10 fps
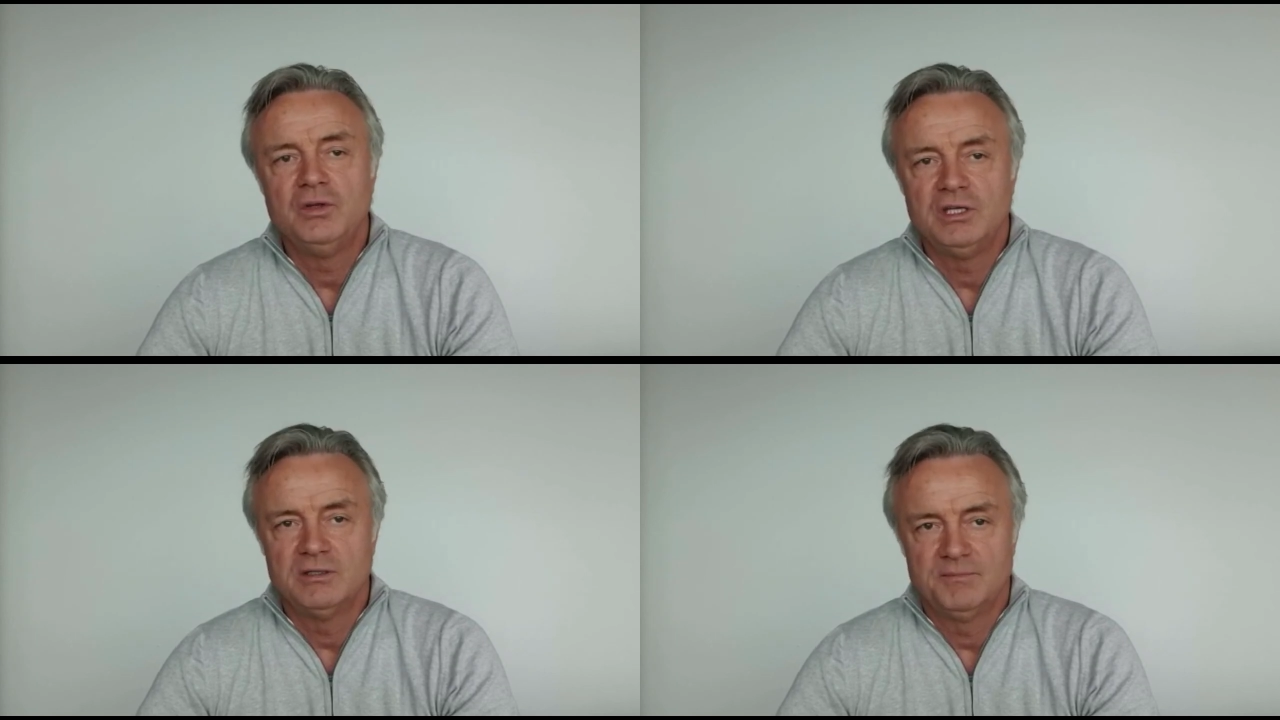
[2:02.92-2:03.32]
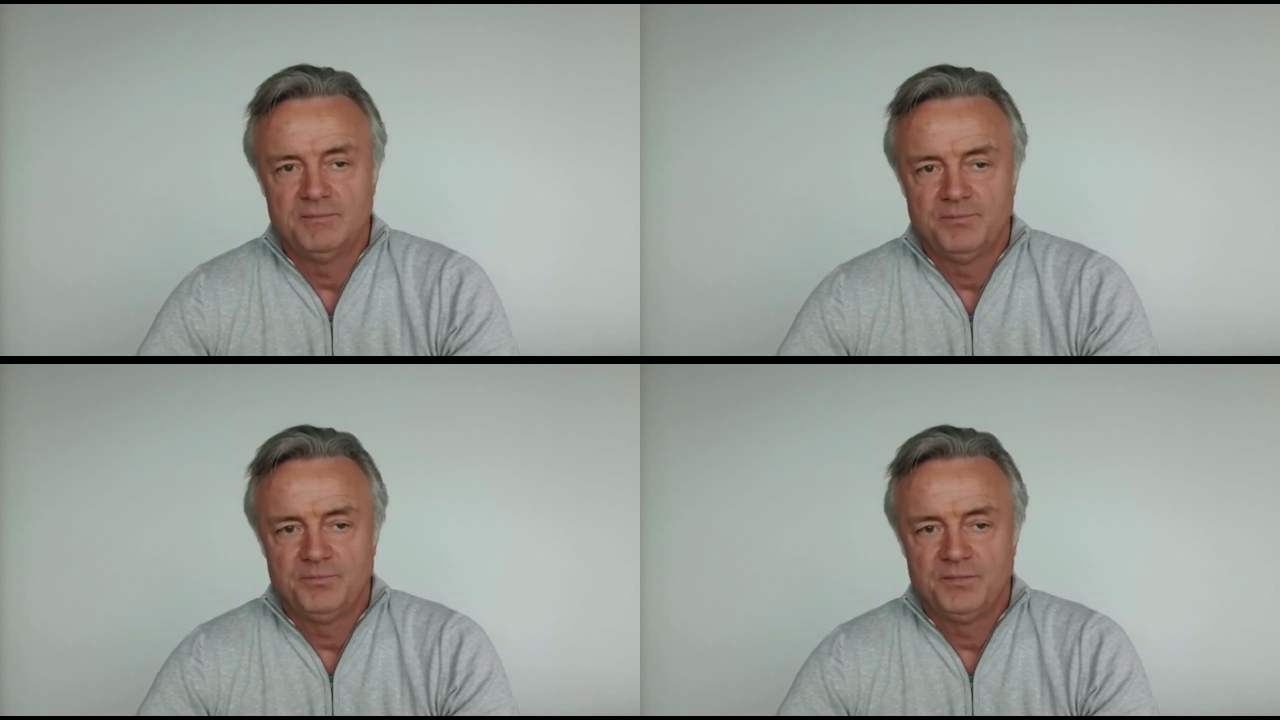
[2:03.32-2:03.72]
year.
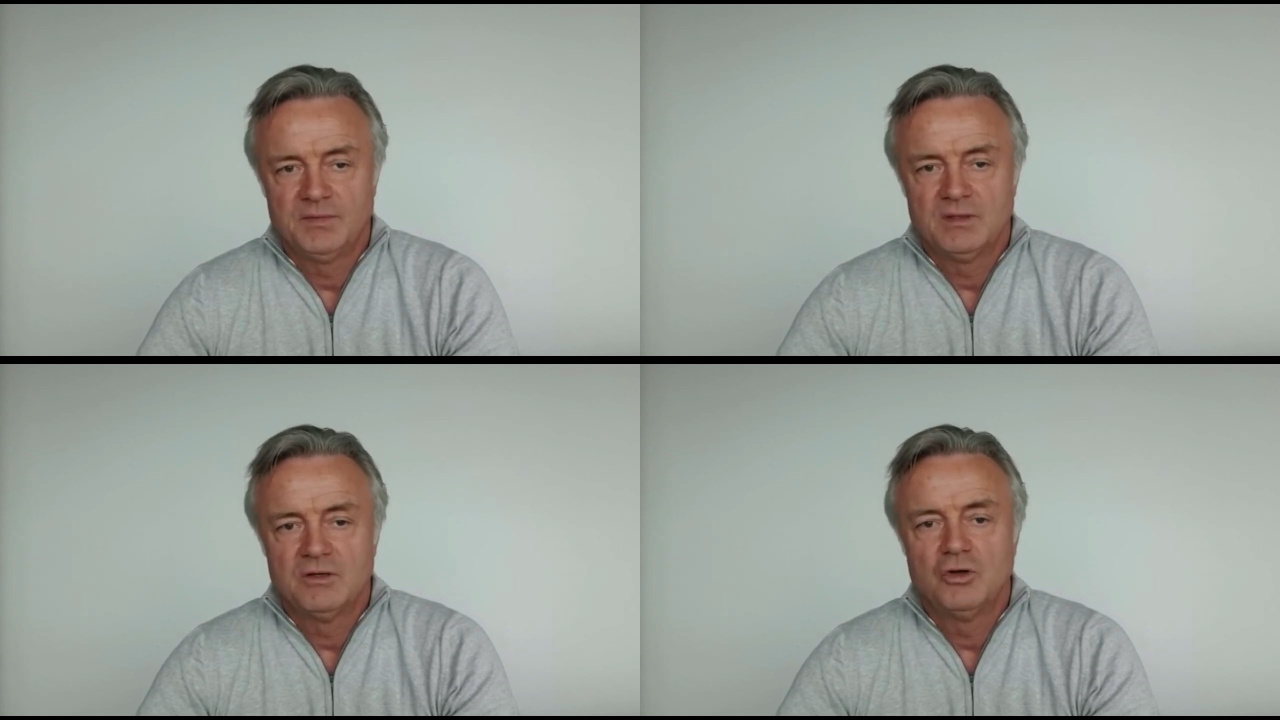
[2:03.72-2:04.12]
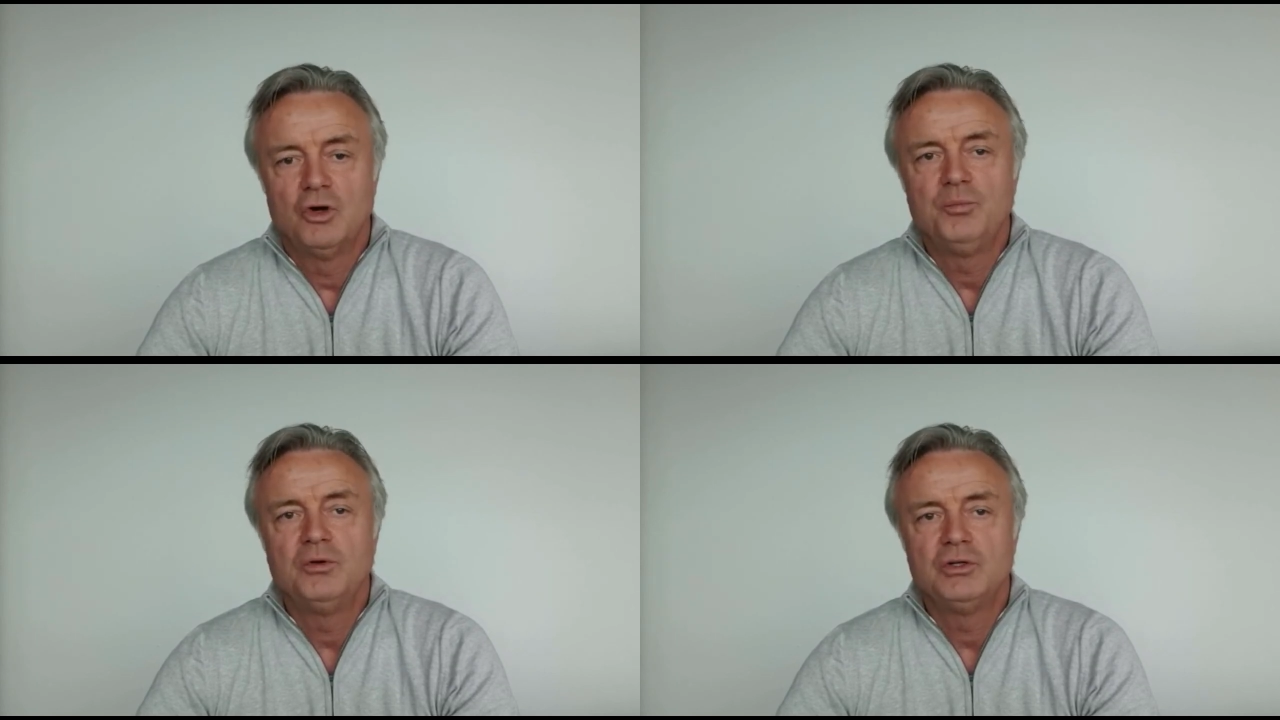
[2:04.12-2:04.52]

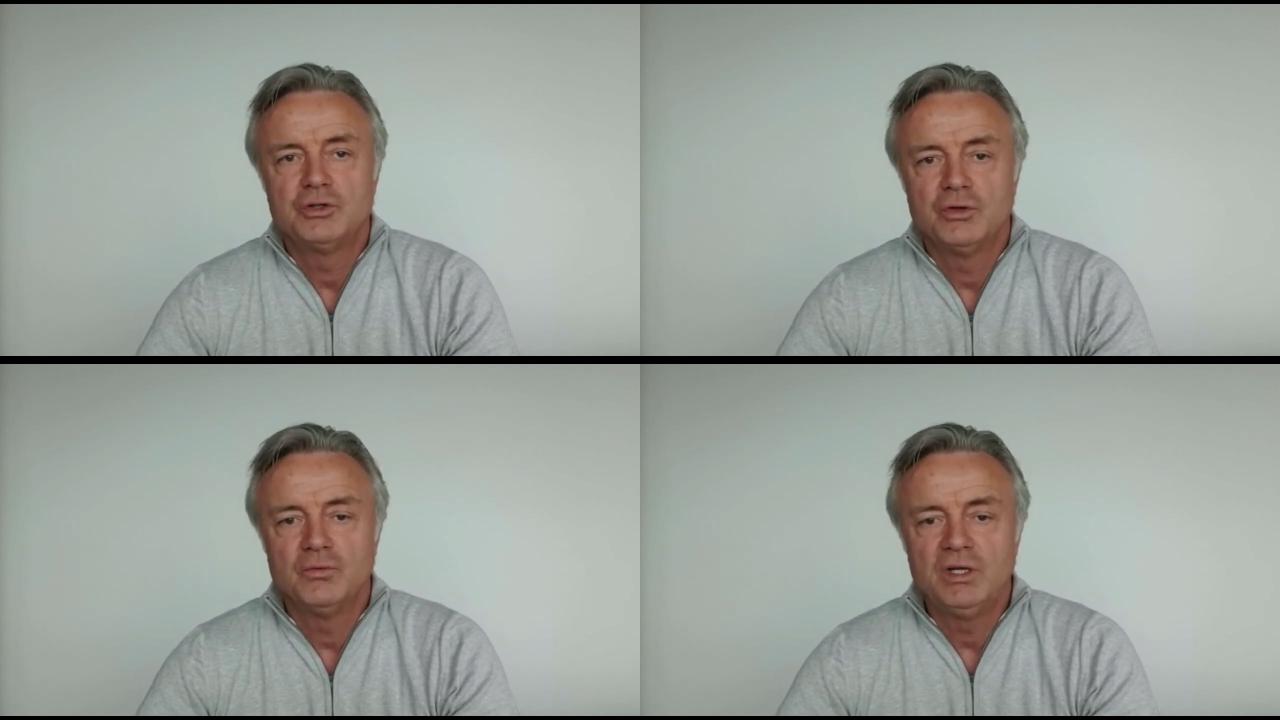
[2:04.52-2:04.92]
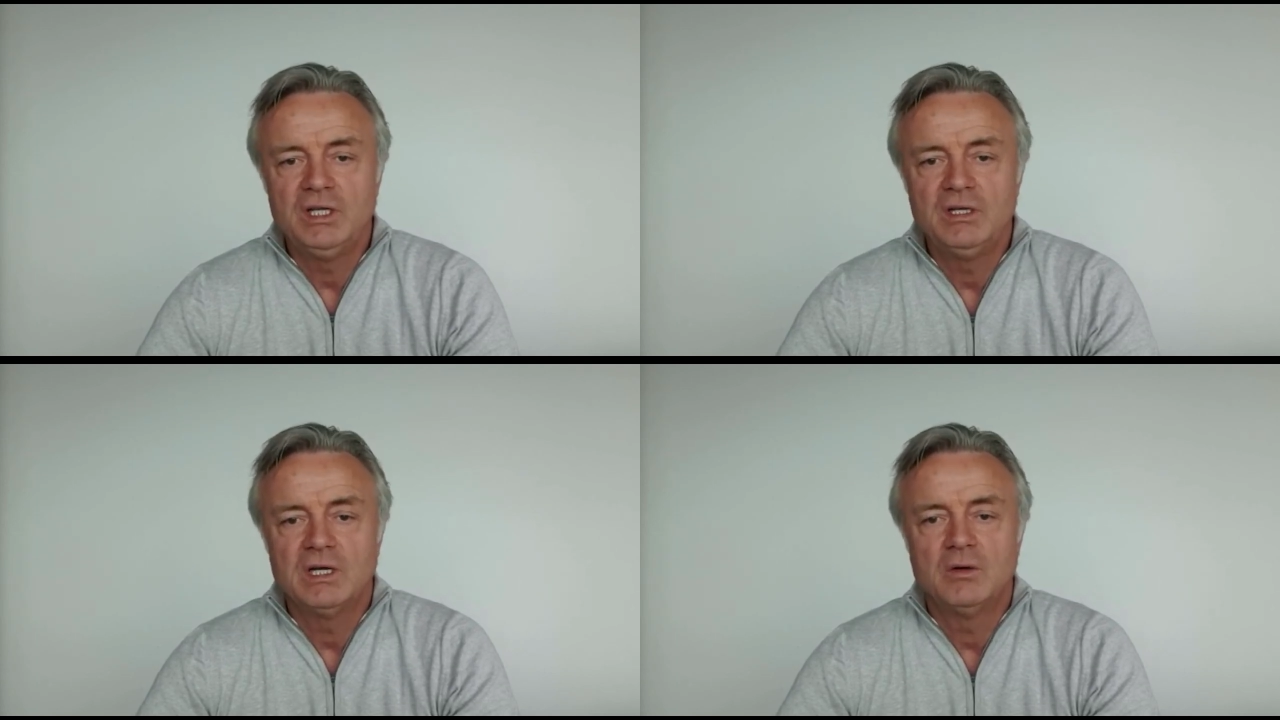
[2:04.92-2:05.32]
Hope you enjoy reading